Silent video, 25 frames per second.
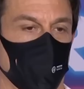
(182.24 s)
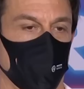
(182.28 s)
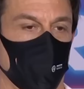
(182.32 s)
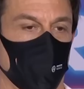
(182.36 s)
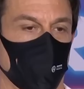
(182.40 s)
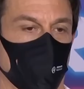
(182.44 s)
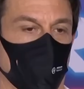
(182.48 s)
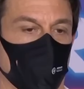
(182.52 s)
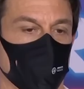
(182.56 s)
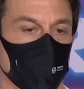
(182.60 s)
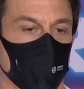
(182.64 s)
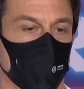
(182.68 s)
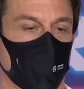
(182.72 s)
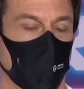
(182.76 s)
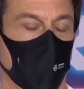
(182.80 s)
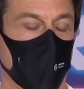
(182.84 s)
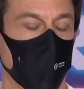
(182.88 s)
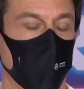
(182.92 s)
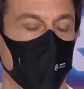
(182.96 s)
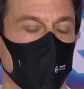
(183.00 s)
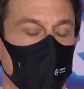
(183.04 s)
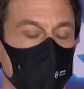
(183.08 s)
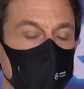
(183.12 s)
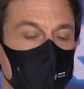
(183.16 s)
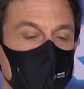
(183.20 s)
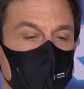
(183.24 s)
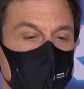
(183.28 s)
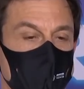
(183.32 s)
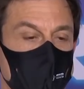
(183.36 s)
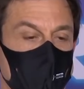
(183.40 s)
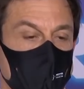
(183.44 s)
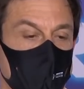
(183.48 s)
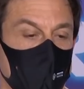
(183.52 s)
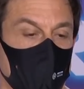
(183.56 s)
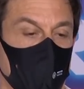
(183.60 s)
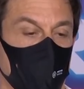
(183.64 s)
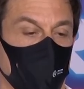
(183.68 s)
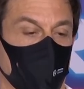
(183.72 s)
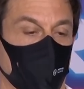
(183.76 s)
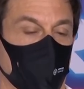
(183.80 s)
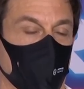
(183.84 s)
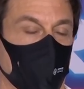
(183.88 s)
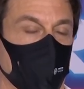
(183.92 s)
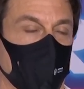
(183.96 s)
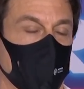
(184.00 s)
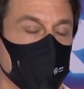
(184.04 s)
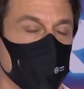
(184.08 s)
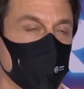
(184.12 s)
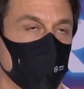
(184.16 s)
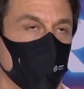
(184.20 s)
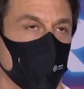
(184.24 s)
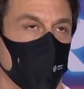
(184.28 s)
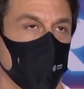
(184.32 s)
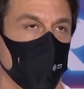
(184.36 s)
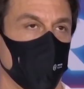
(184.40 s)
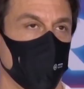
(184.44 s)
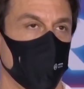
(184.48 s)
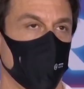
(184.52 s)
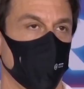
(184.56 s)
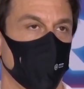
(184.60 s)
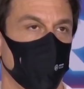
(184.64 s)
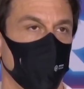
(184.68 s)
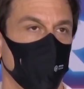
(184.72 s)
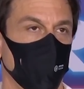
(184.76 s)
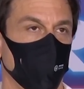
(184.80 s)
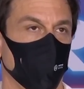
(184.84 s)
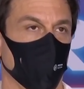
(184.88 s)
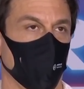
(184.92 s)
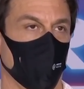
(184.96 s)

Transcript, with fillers: it wasn't clear, and from us within the team,